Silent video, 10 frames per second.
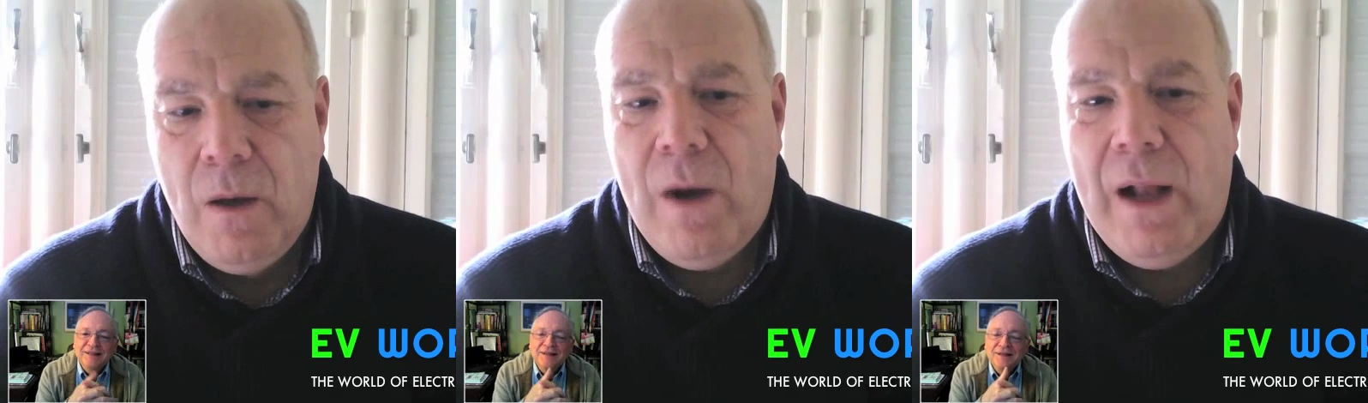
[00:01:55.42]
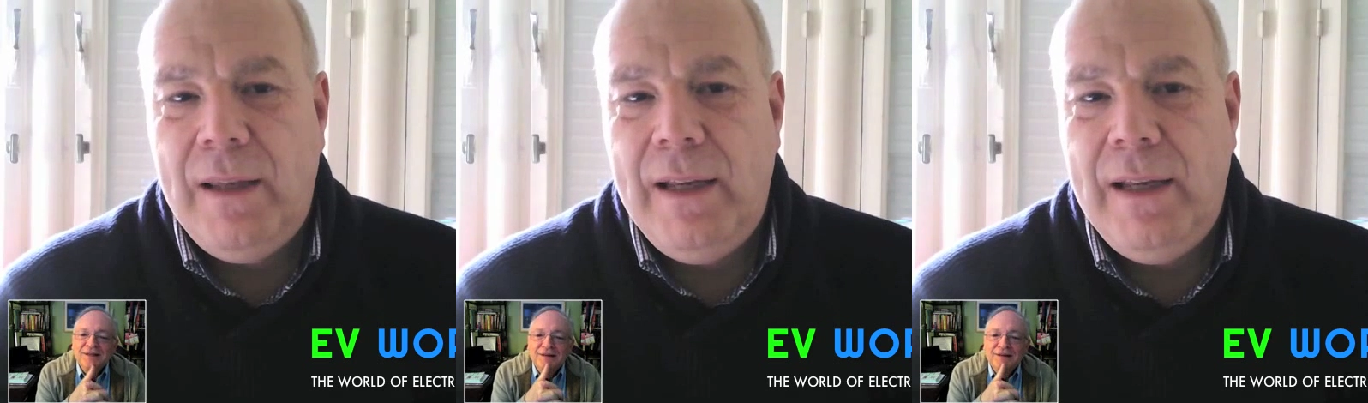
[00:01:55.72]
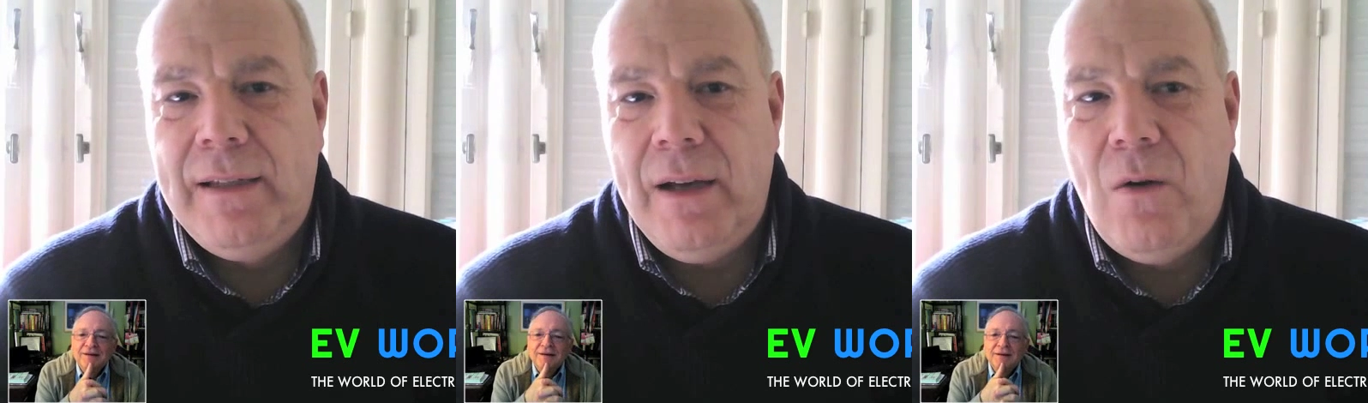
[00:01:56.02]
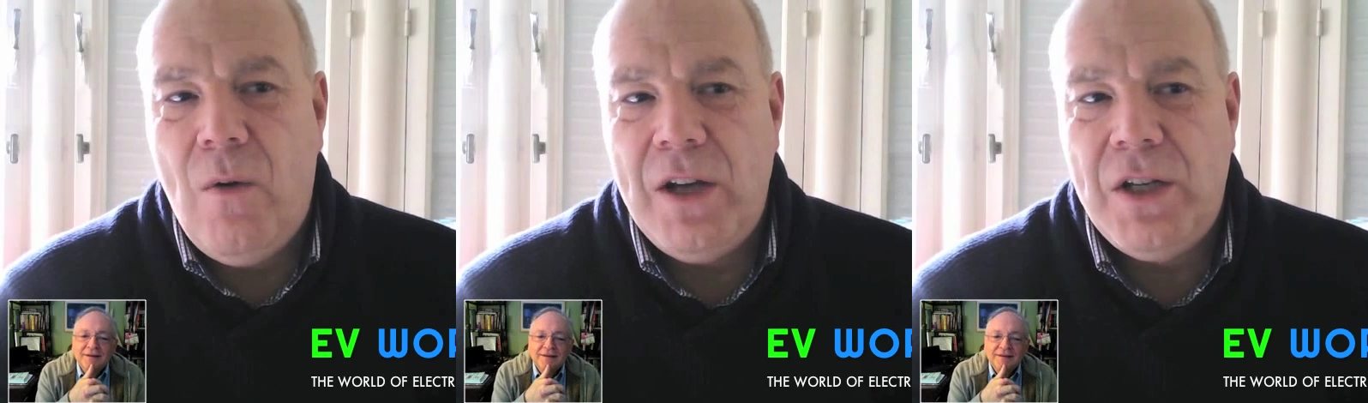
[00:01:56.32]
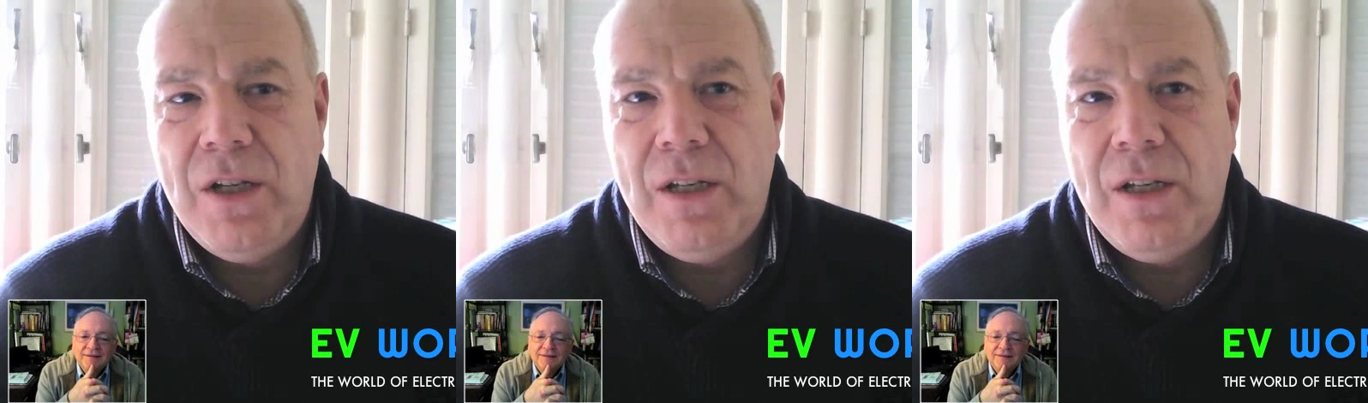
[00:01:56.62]
Speaker 1: Well, it's a
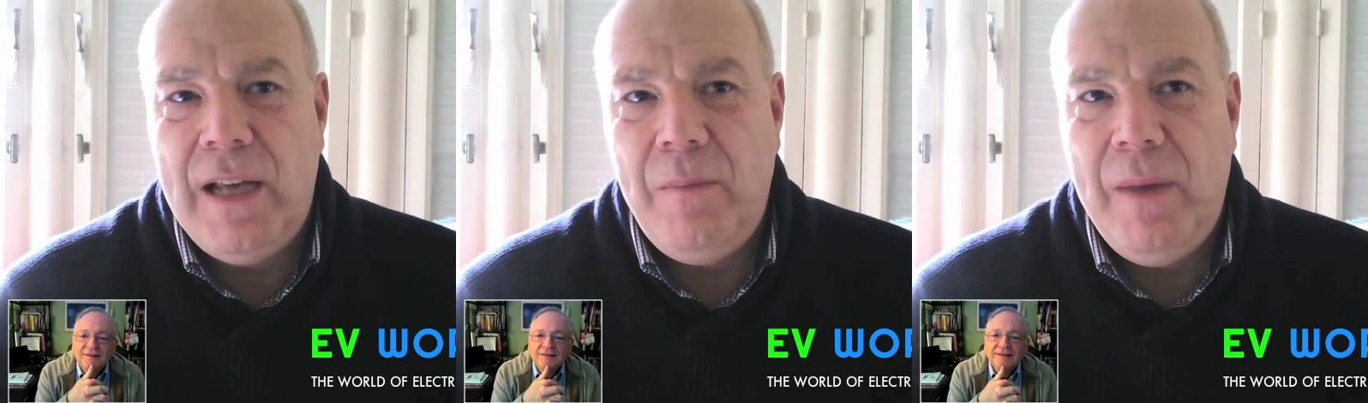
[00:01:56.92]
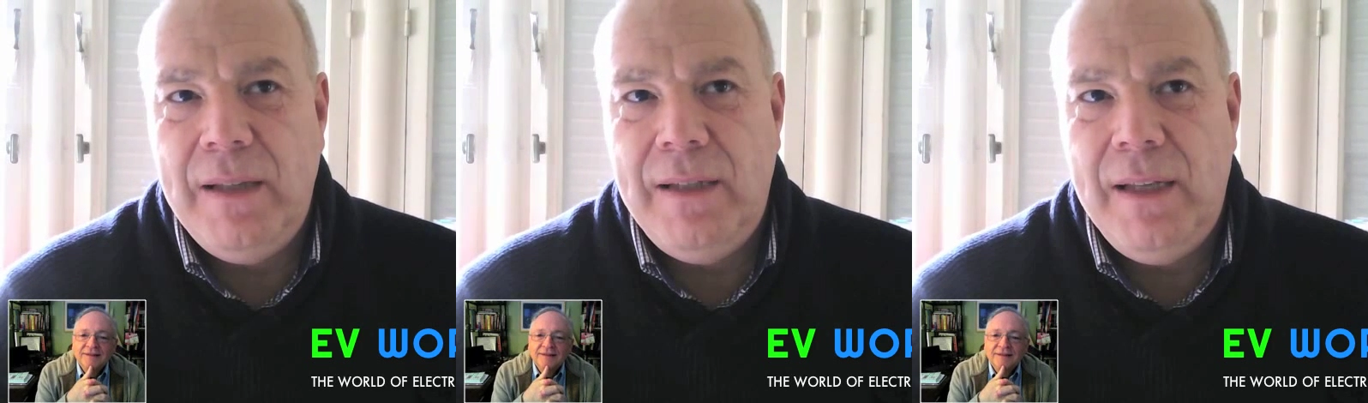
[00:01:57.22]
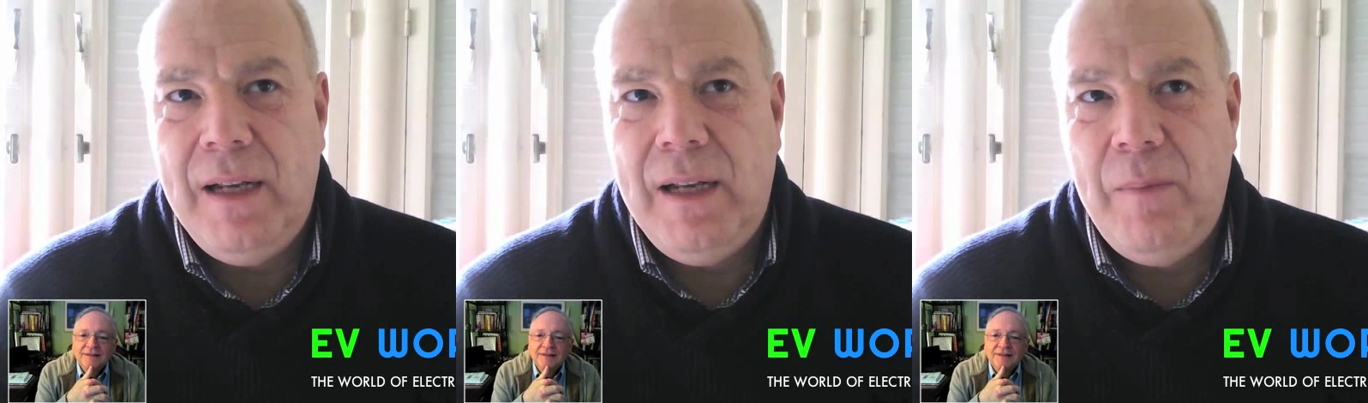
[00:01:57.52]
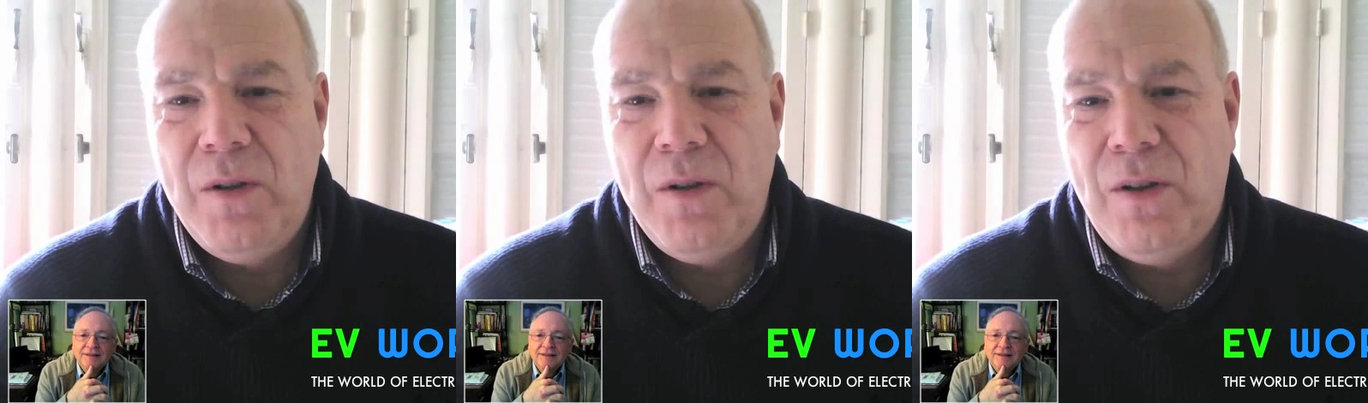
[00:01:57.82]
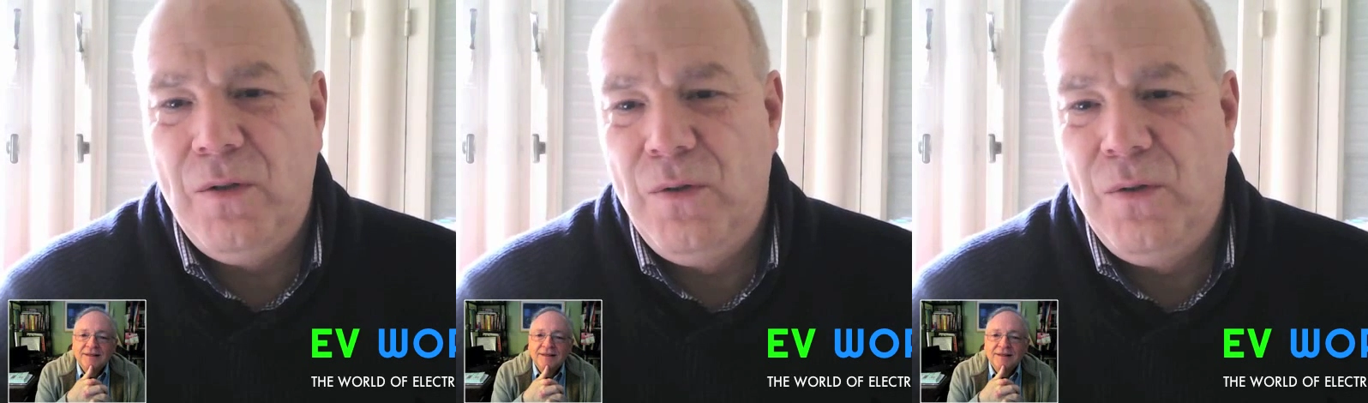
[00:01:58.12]
question that basically points
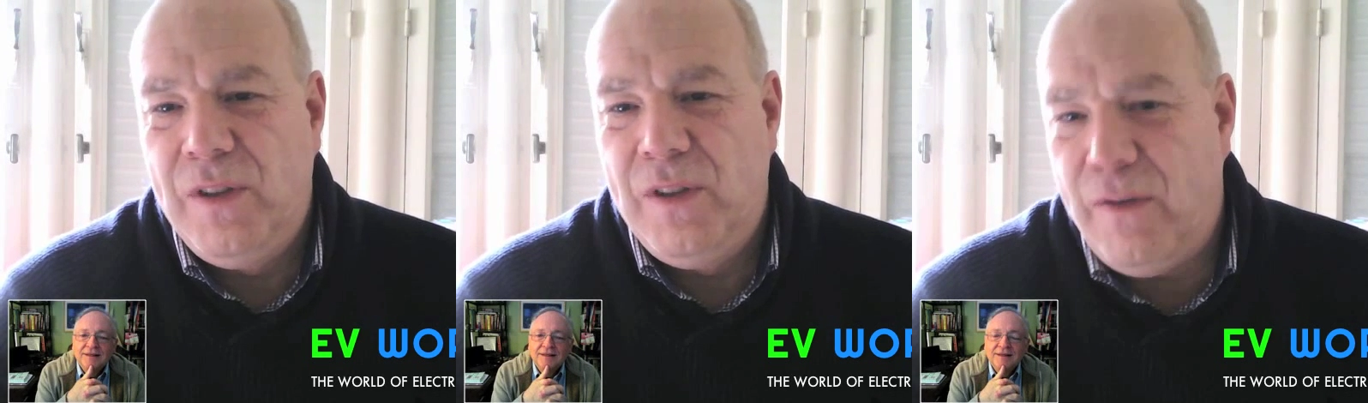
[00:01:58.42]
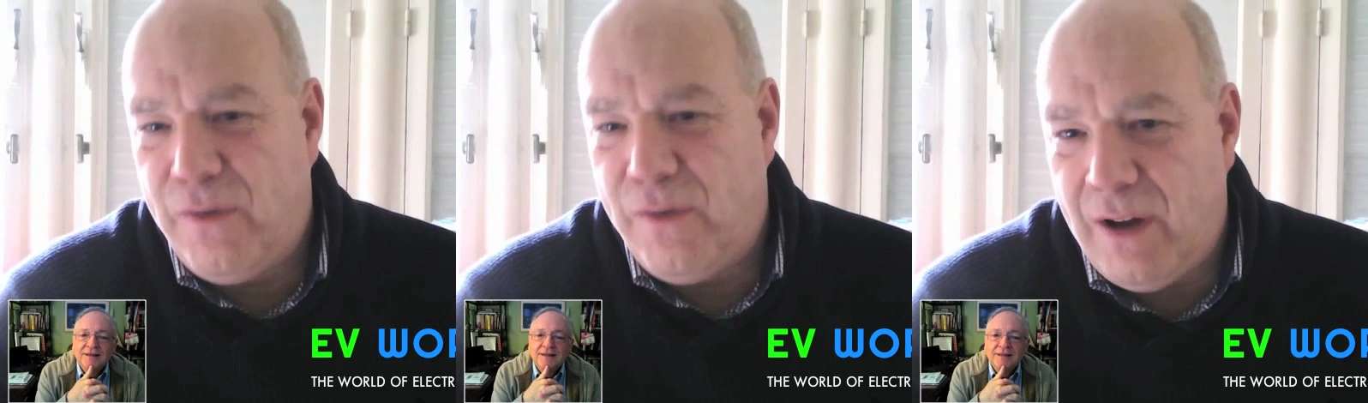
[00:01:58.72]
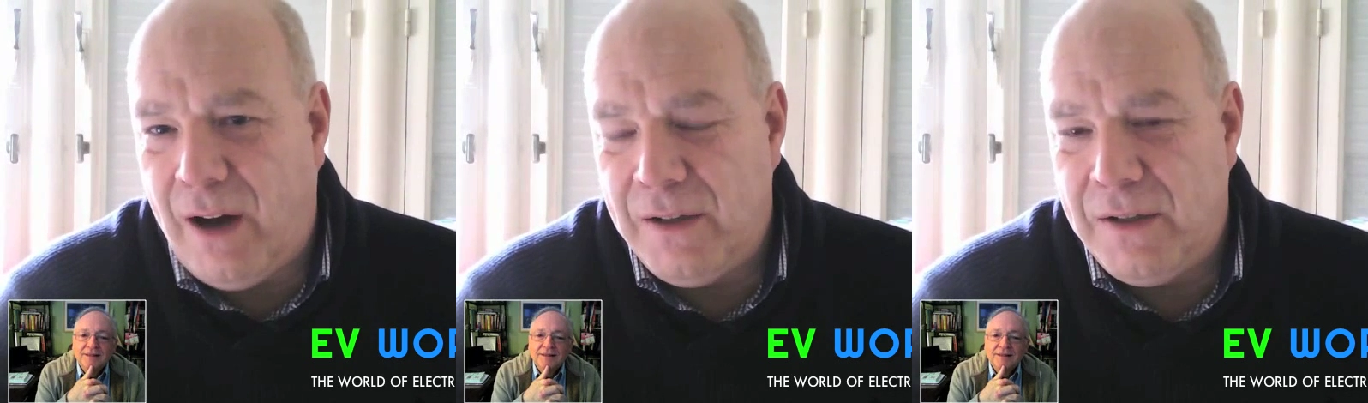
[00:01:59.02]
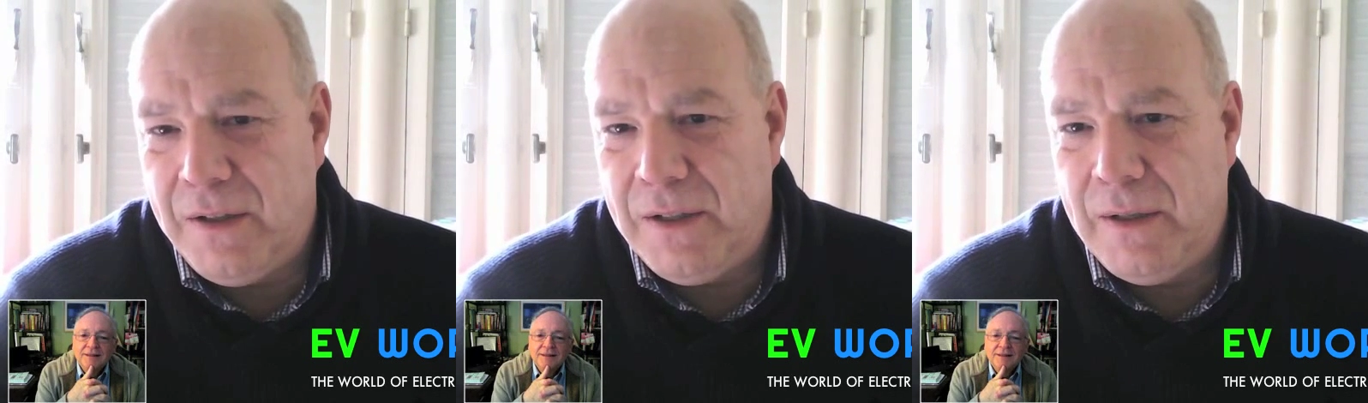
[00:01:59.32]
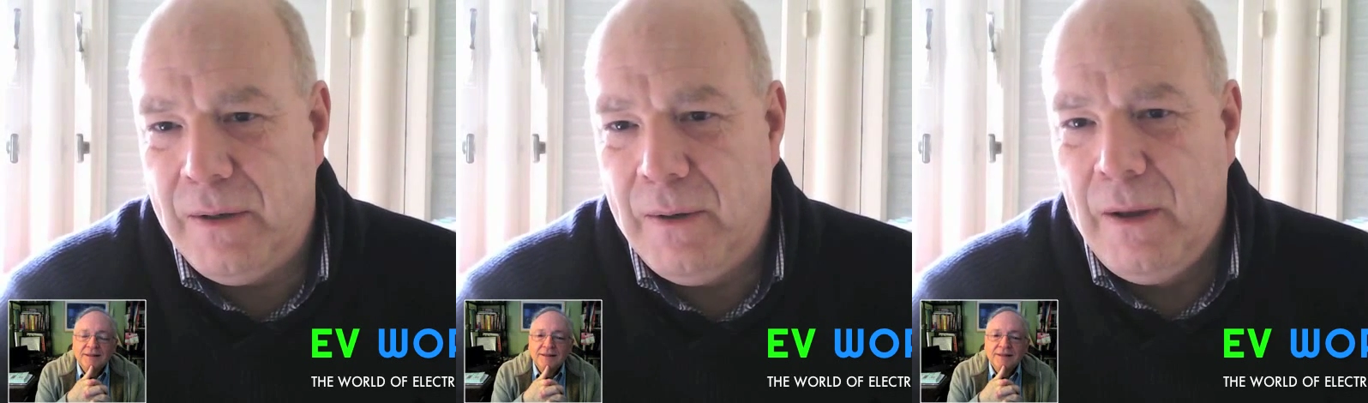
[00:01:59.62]
on to different answers.